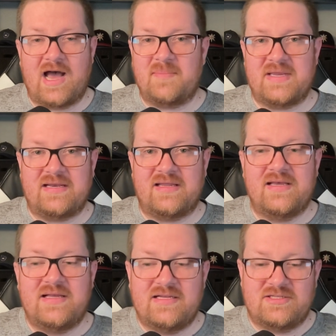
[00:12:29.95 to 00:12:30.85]
I mean,
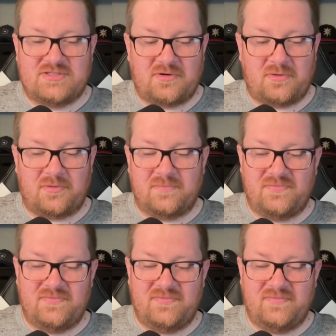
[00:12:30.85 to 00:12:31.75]
so
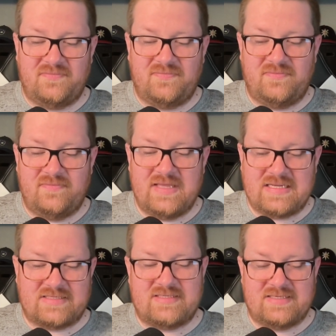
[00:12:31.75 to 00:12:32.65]

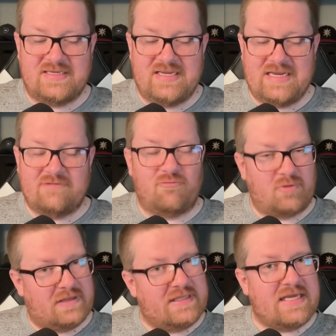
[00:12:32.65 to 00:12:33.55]
it
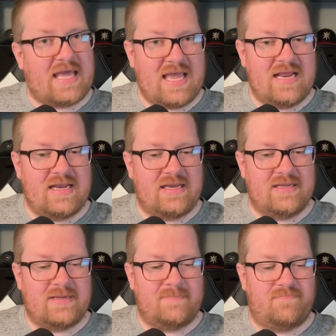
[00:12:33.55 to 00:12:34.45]
really
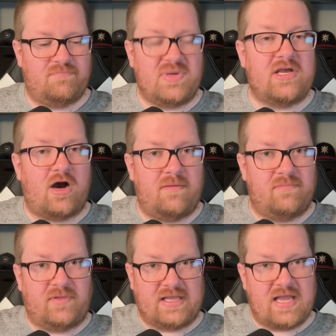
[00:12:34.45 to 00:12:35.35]
can
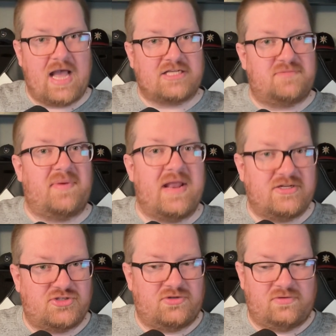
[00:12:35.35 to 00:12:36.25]
become like
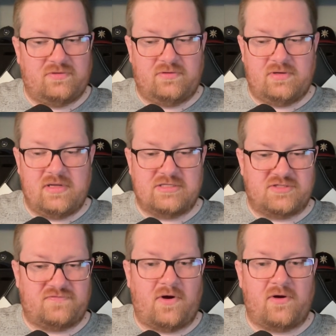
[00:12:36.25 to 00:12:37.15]
exponential
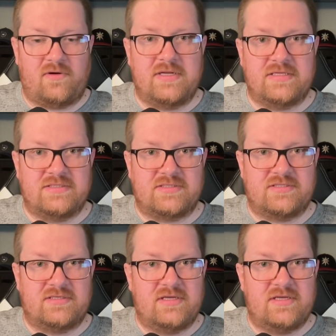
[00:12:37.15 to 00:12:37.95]
as far as